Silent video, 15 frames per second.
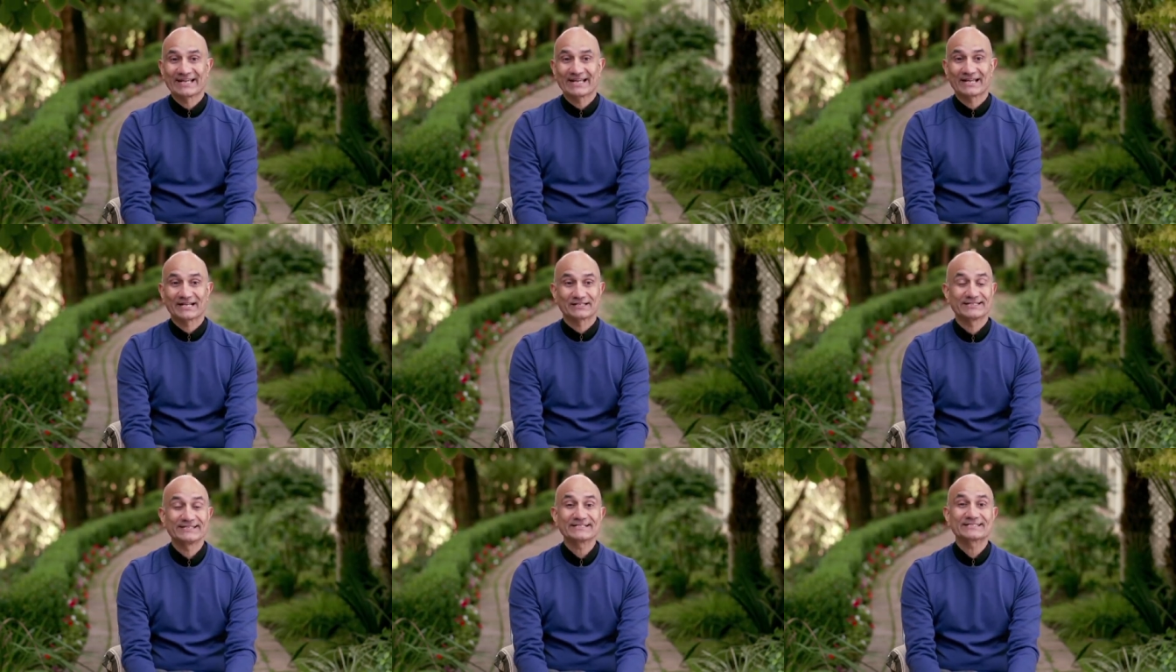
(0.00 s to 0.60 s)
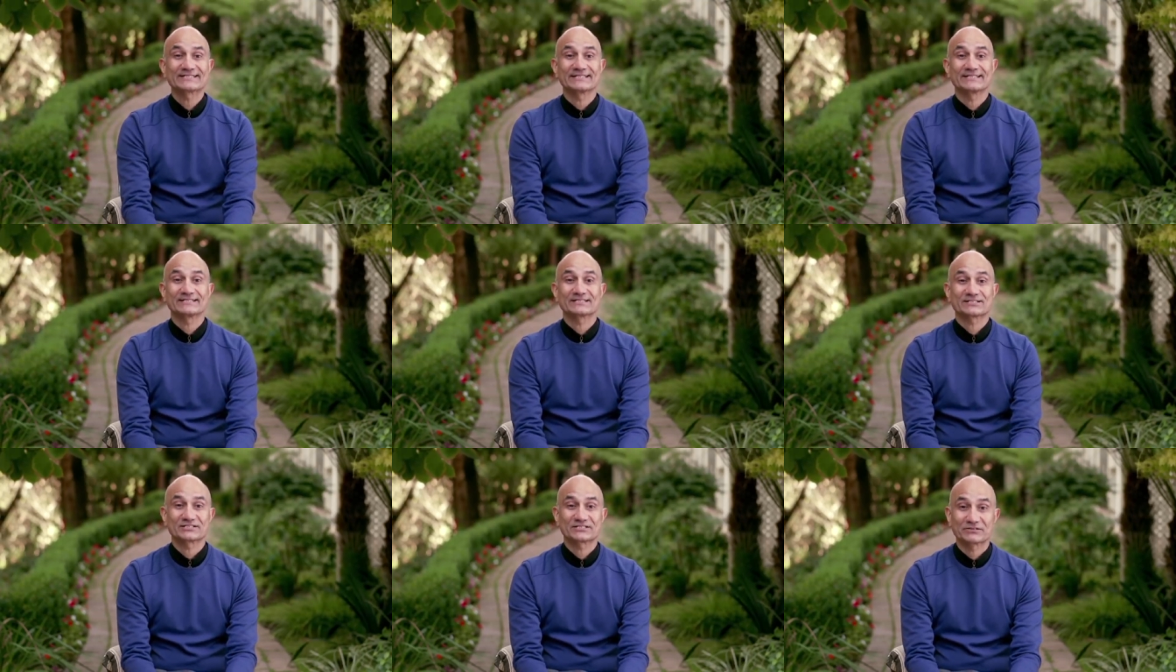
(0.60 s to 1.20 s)
And he
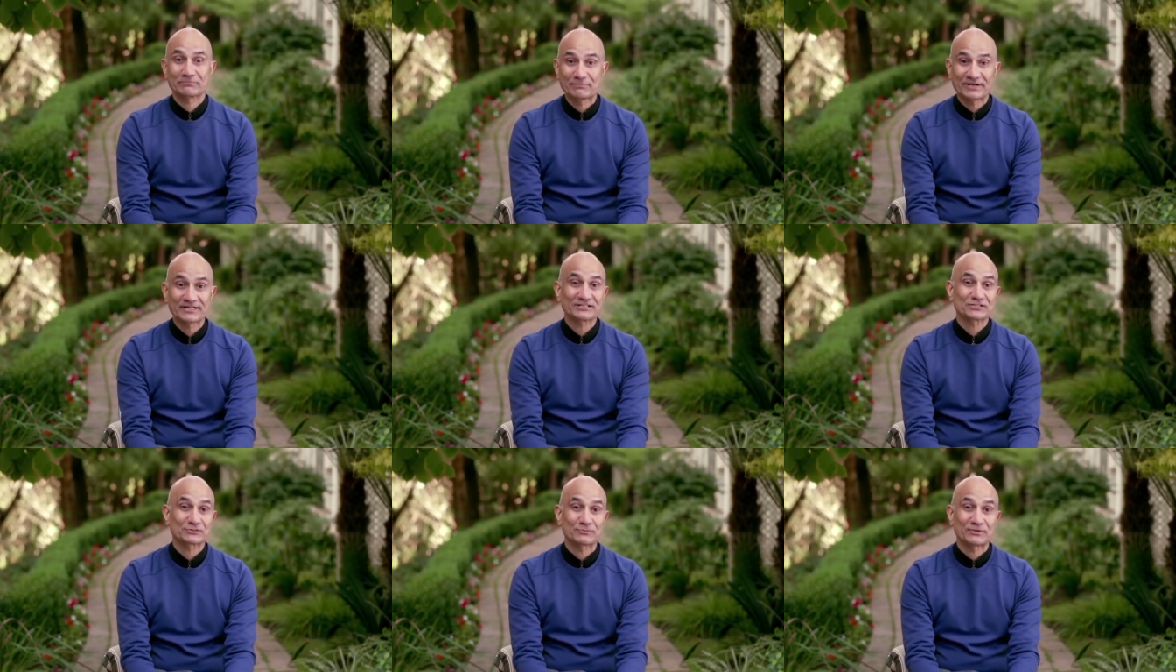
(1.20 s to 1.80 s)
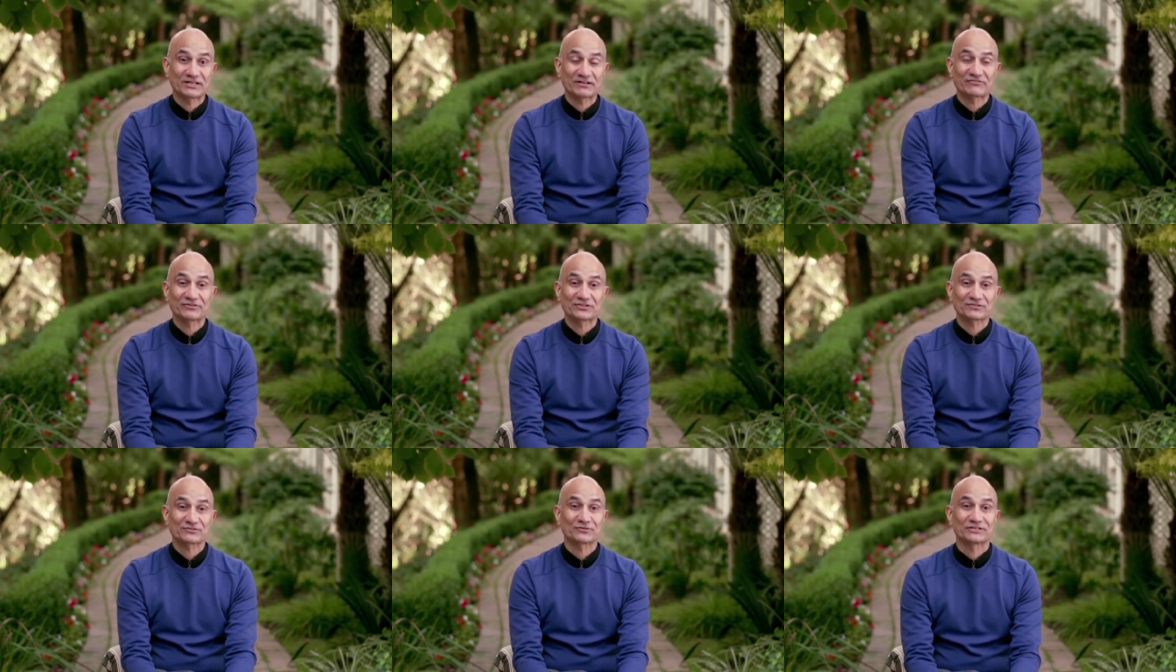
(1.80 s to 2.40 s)
sees tremendous
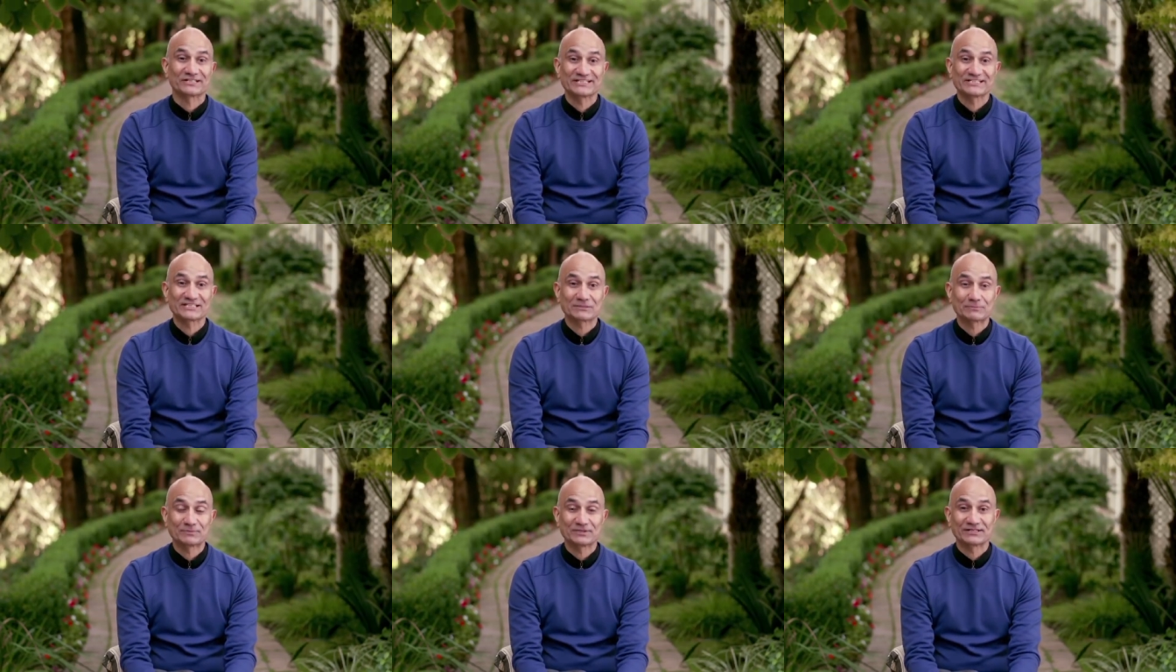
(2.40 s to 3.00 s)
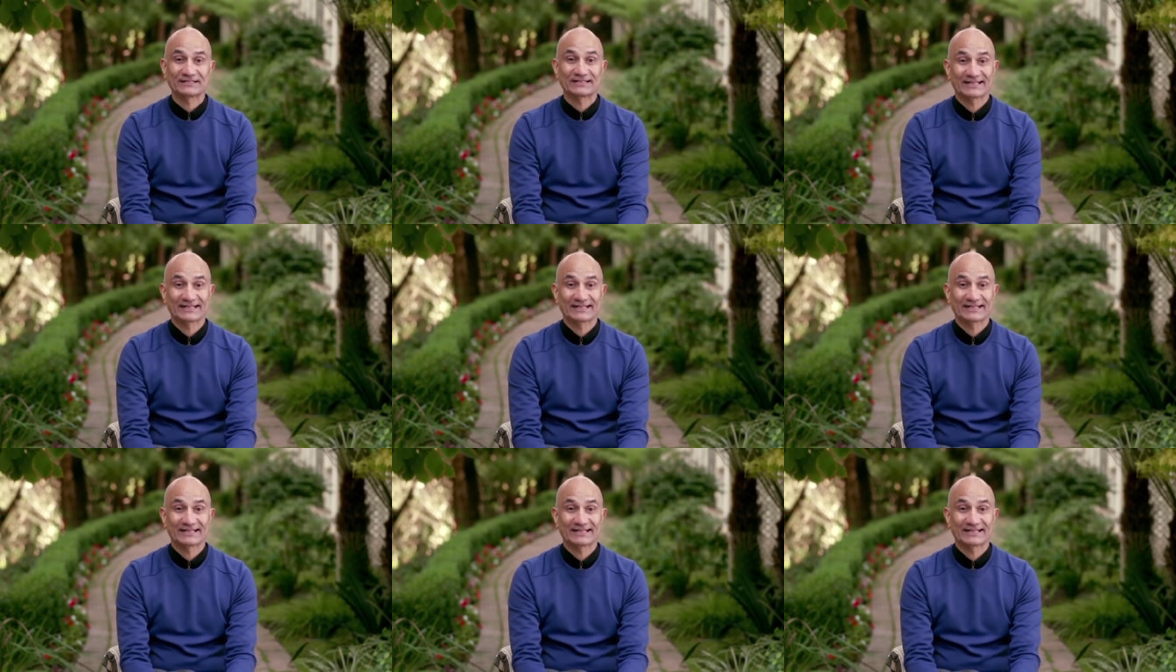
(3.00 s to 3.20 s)
benefits for ECP in